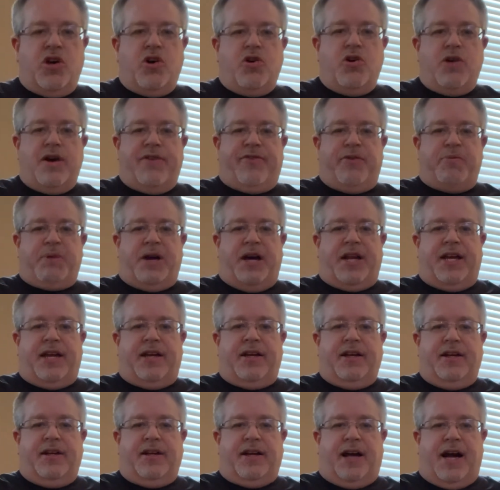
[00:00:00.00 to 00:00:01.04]

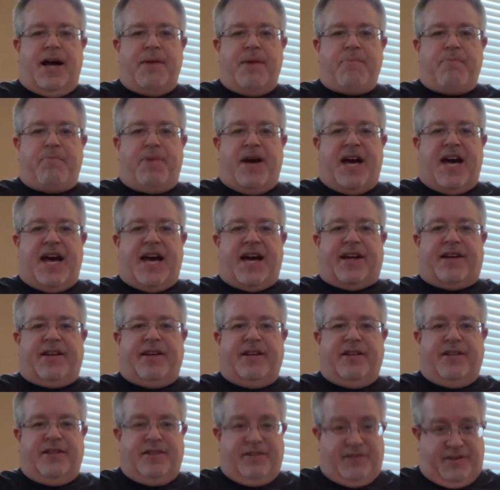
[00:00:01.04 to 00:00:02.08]
everybody. I'm
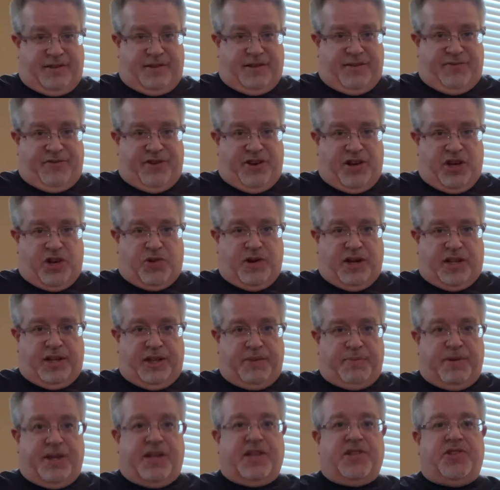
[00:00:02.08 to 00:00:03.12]
back very
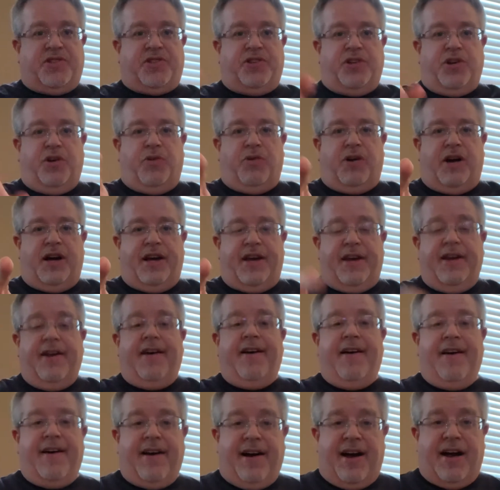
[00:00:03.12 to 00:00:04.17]
quickly because you know why?
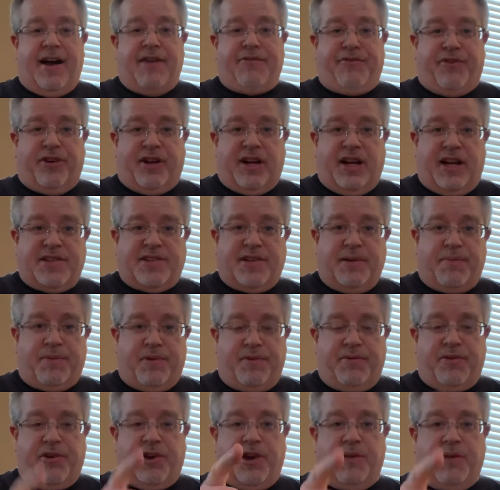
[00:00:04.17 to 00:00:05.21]
I forgot
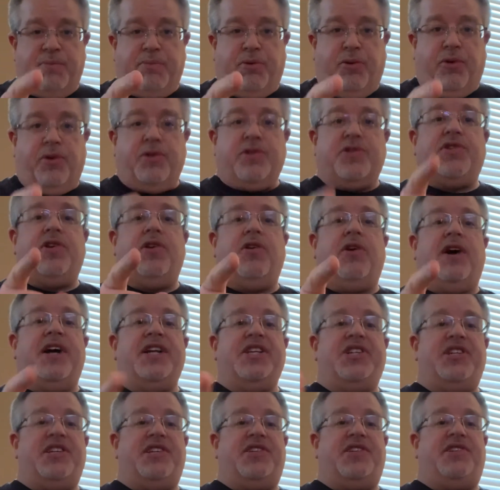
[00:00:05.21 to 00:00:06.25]
something very important. So I
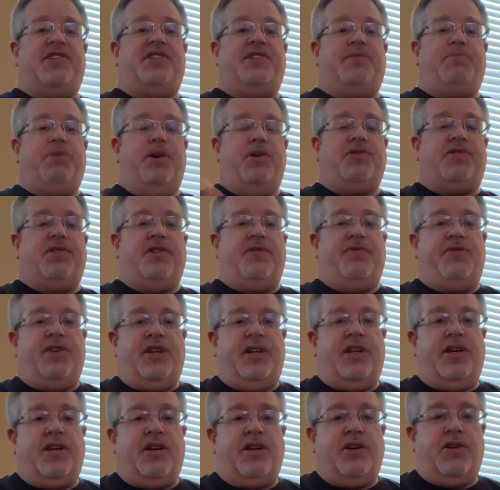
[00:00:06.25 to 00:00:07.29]
just posted a
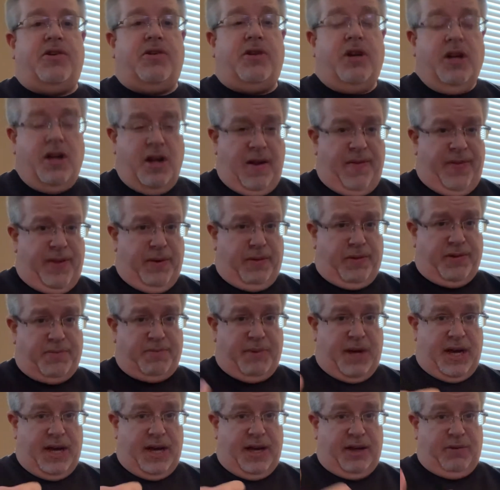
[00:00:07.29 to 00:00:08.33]
video that was
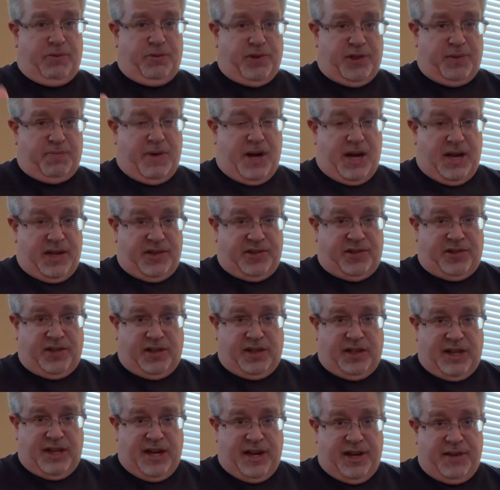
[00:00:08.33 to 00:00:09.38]
my response to
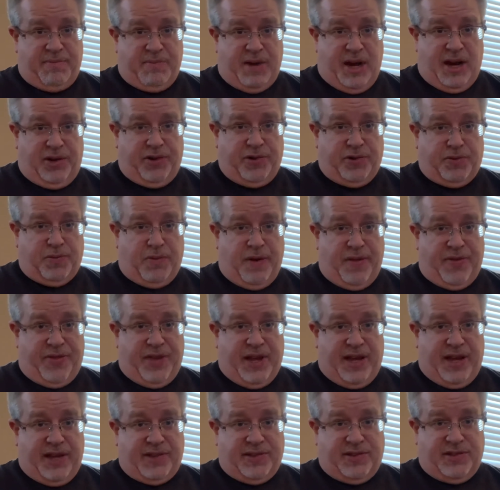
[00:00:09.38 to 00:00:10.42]
Cloudy Milder's
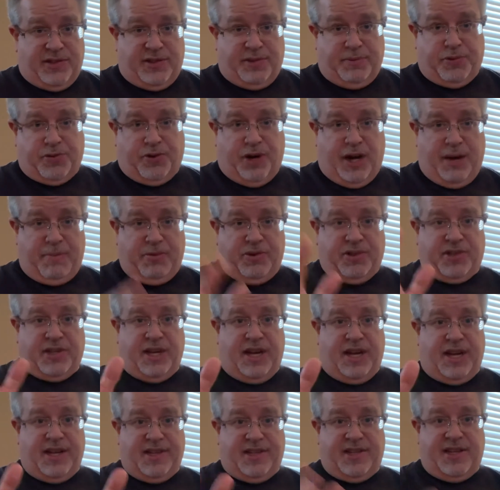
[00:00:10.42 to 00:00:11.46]
1,000 subscribers
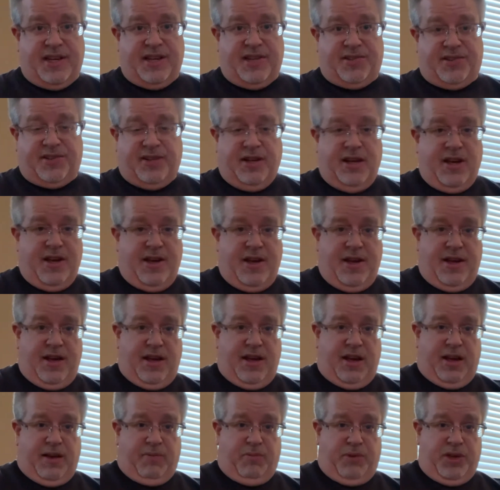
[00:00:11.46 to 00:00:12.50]
contest,
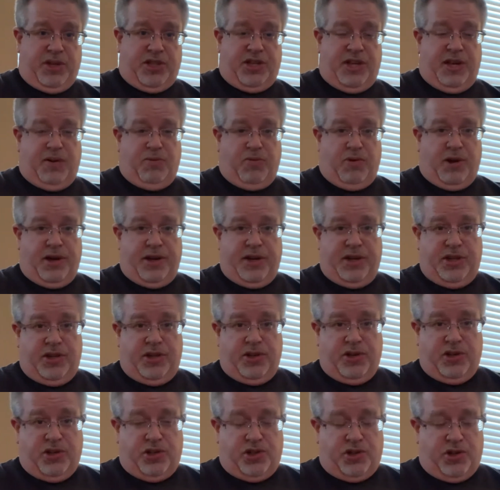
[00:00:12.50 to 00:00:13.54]
in which he wanted you
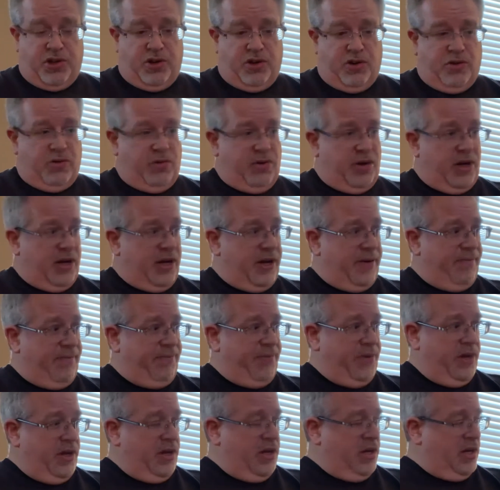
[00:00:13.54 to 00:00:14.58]
to show
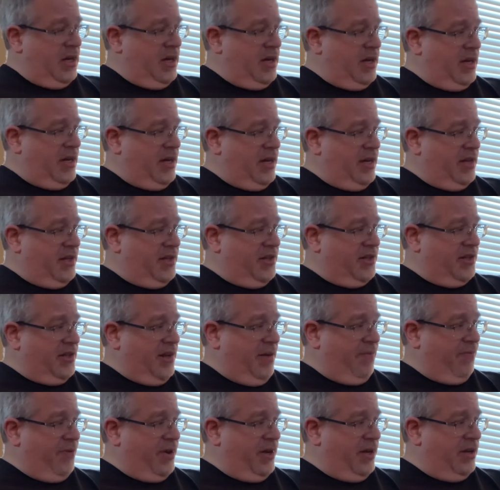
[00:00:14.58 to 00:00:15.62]

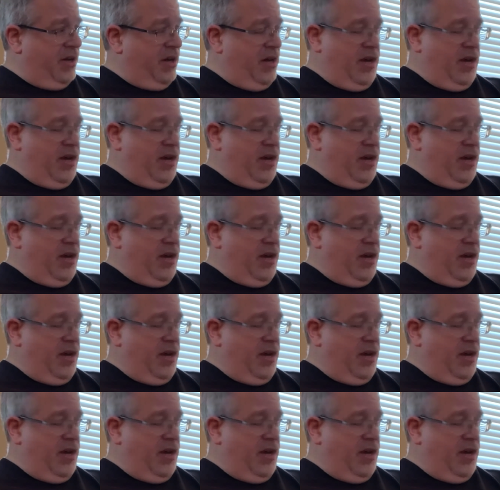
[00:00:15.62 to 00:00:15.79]
wedding